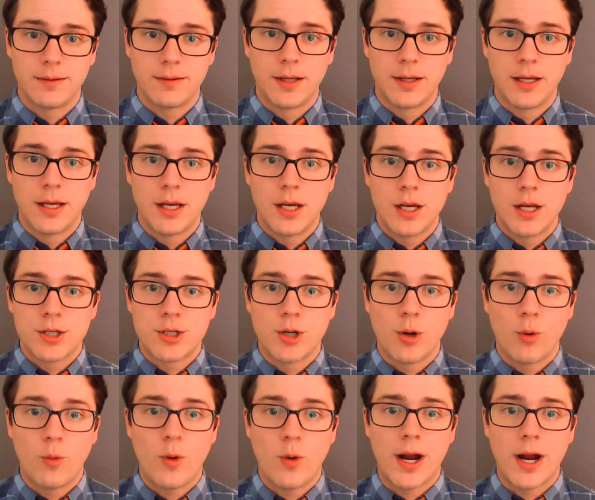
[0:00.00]
So
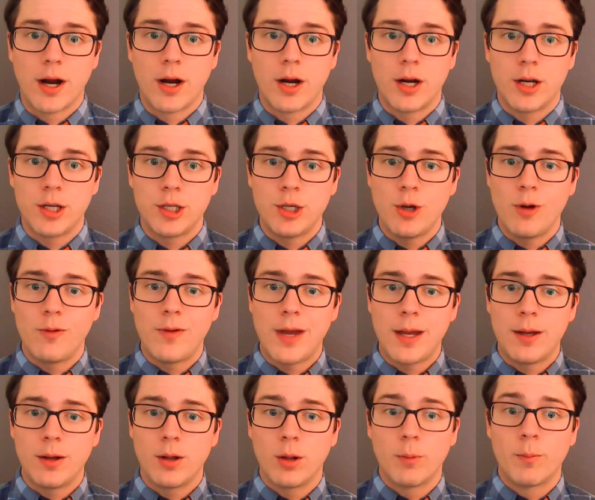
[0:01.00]
where you have a
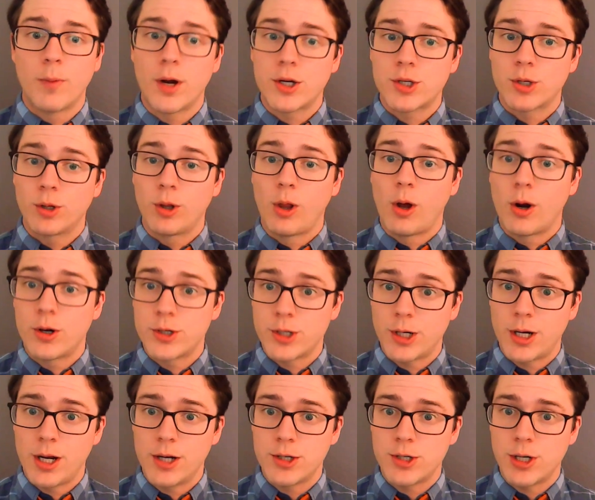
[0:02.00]
much larger
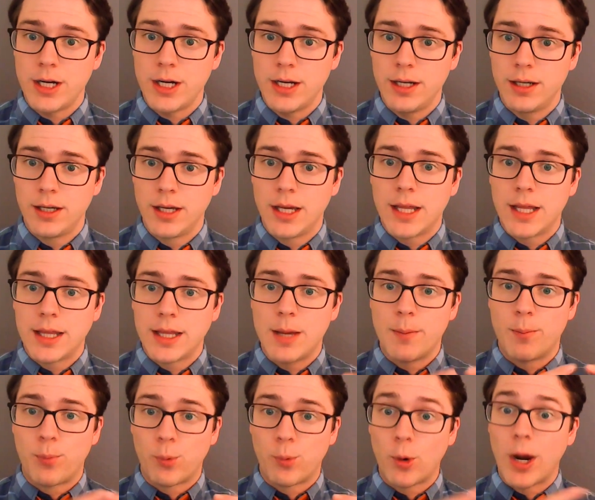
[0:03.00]
country that
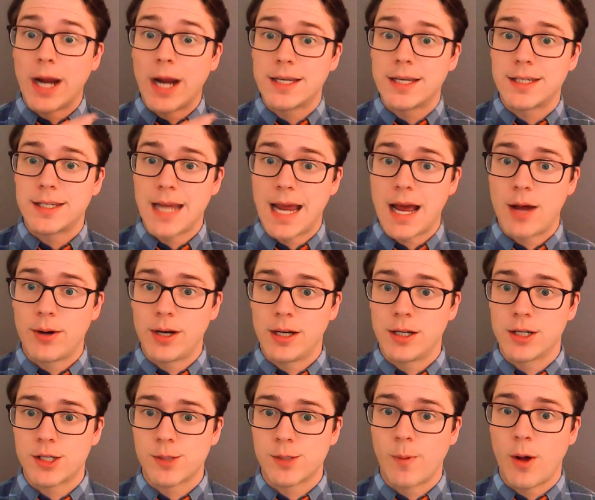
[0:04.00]
breaks down into
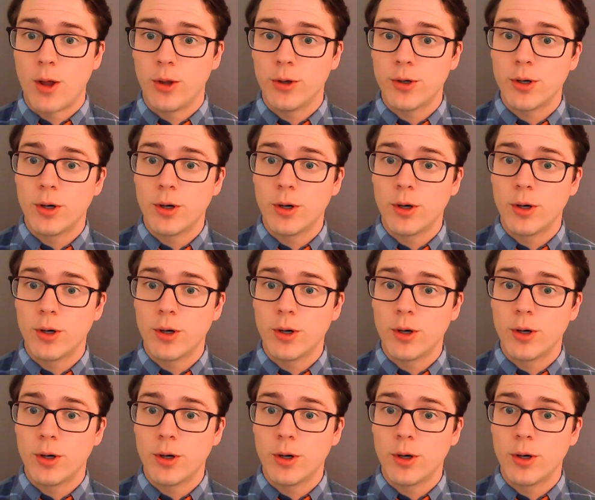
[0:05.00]
smaller,